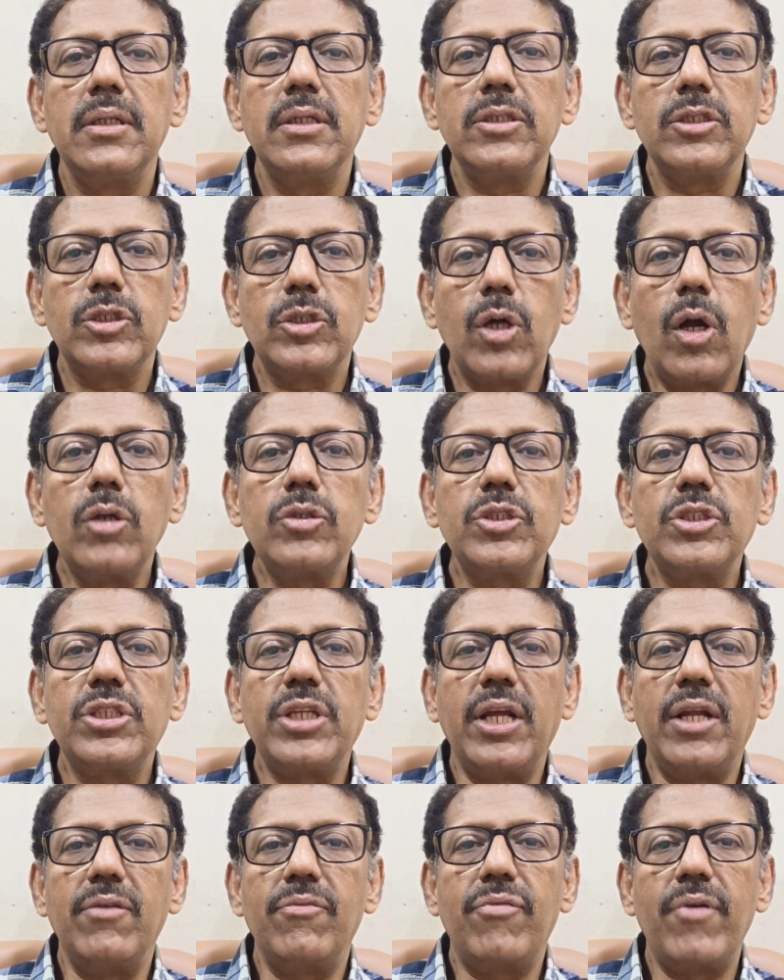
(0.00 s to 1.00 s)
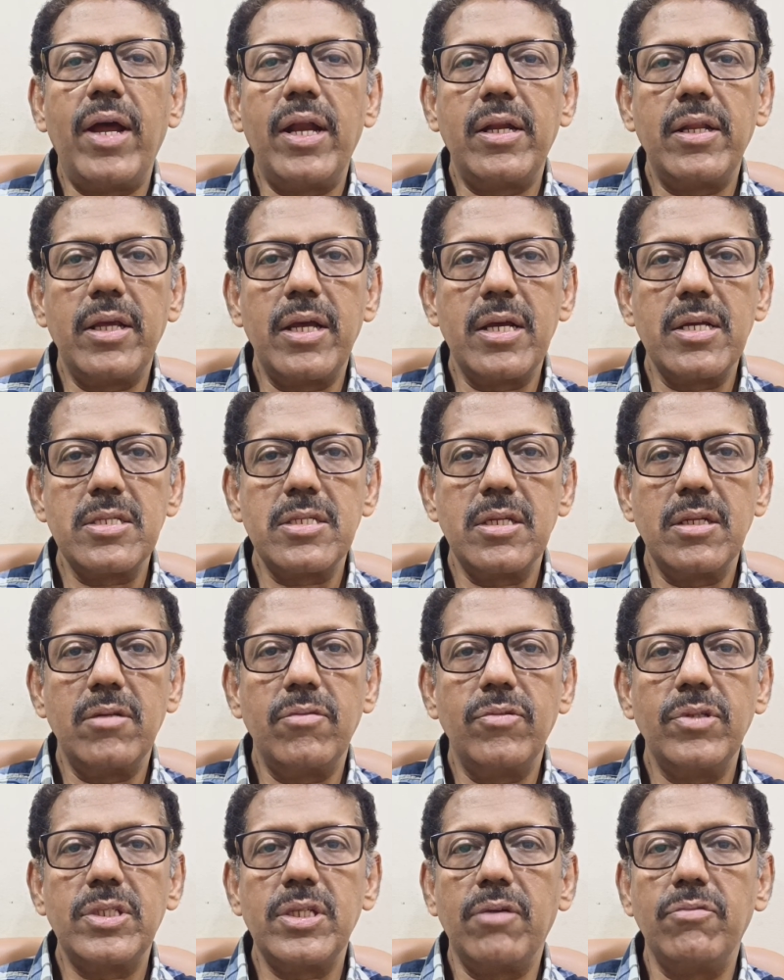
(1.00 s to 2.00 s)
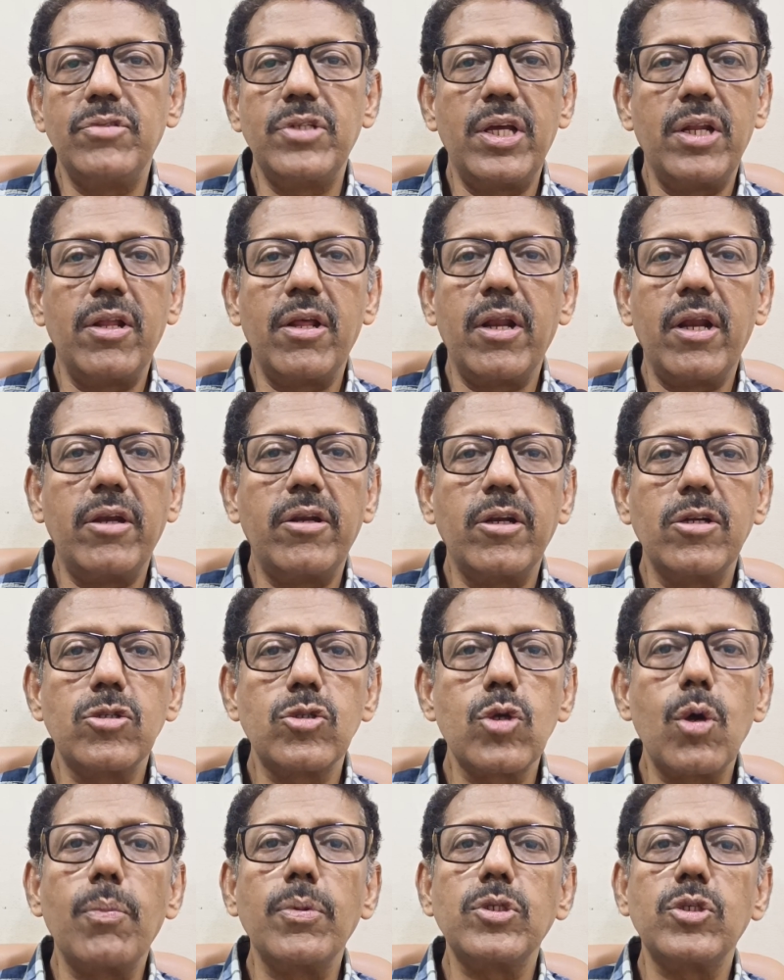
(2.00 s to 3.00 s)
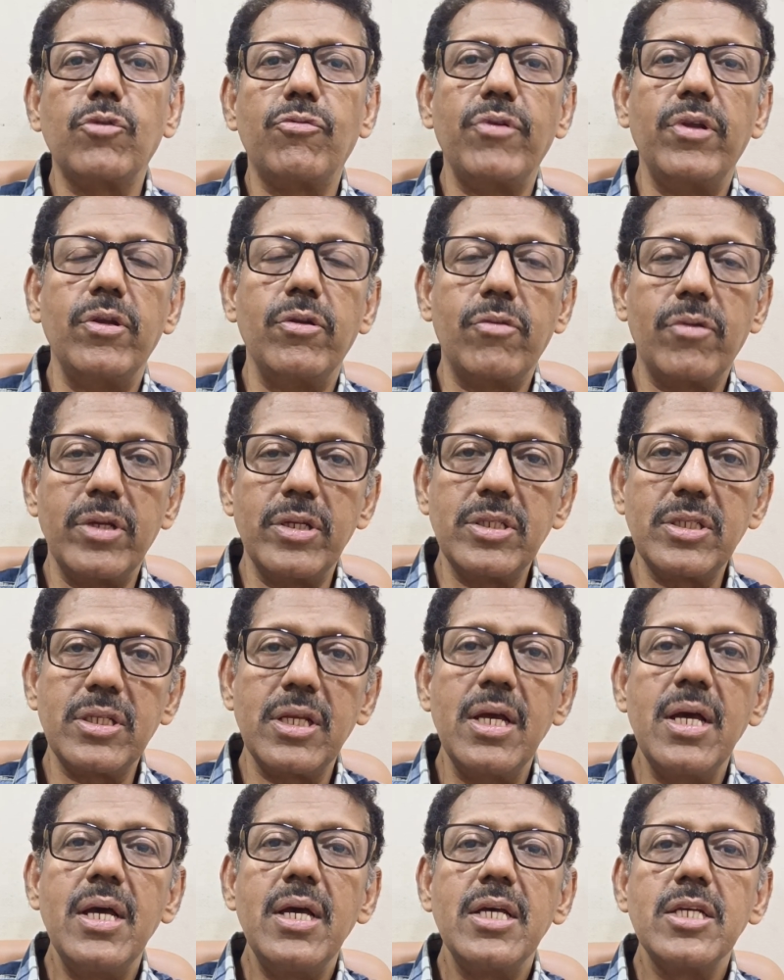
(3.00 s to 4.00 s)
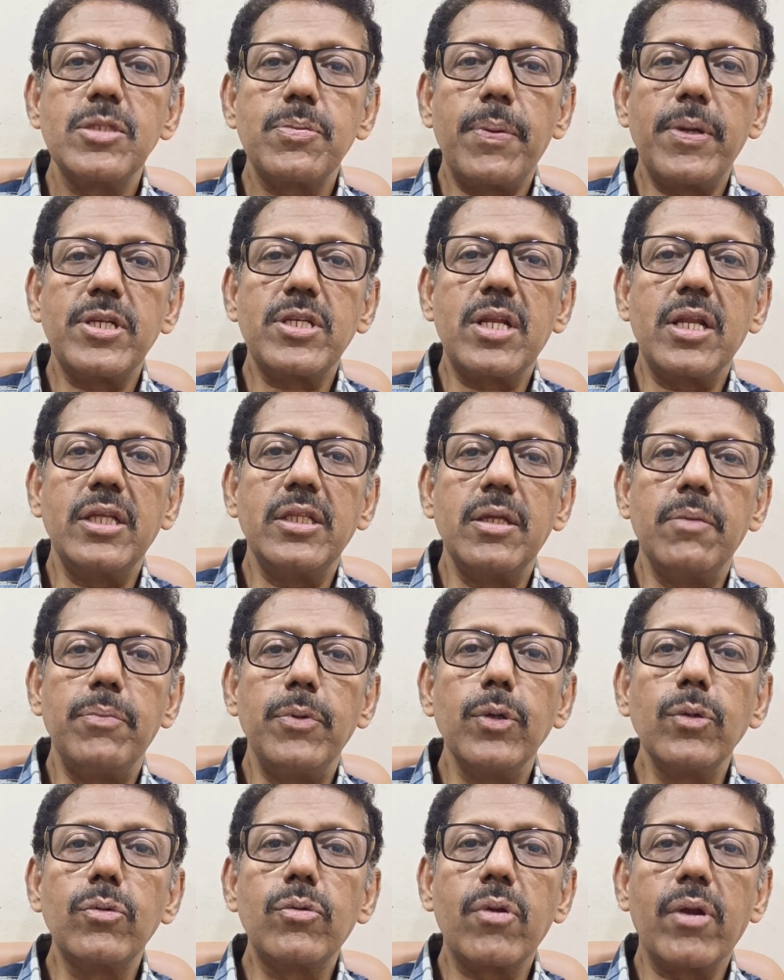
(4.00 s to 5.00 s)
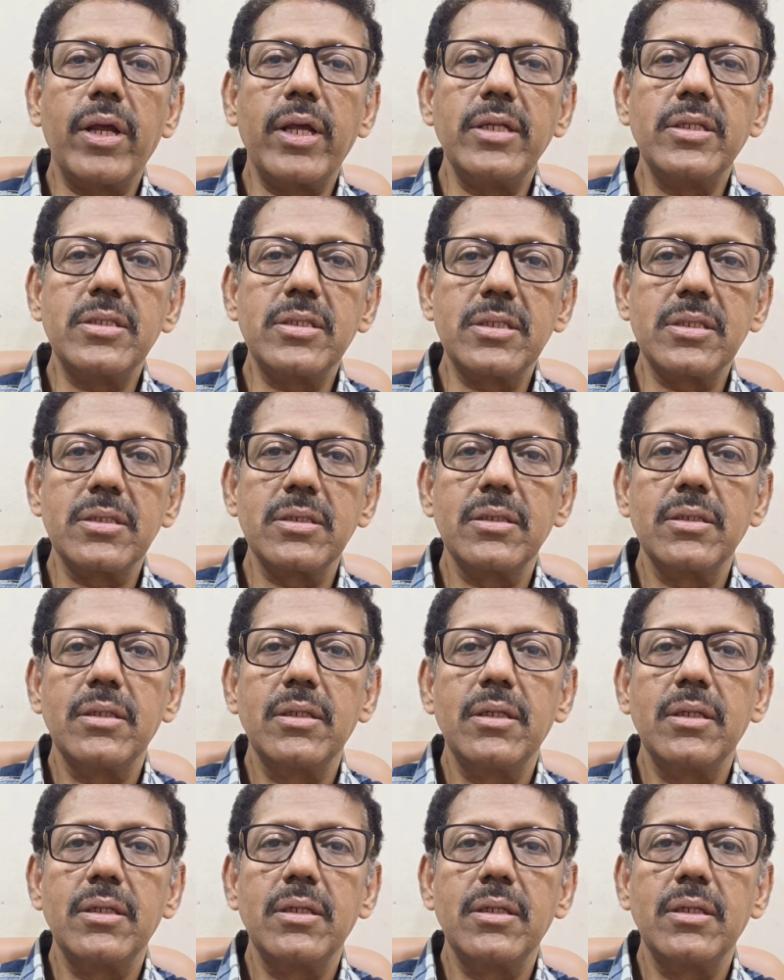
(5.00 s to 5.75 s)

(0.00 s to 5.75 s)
short chain fatty acid, which have generated so much of interest, especially the butyrates,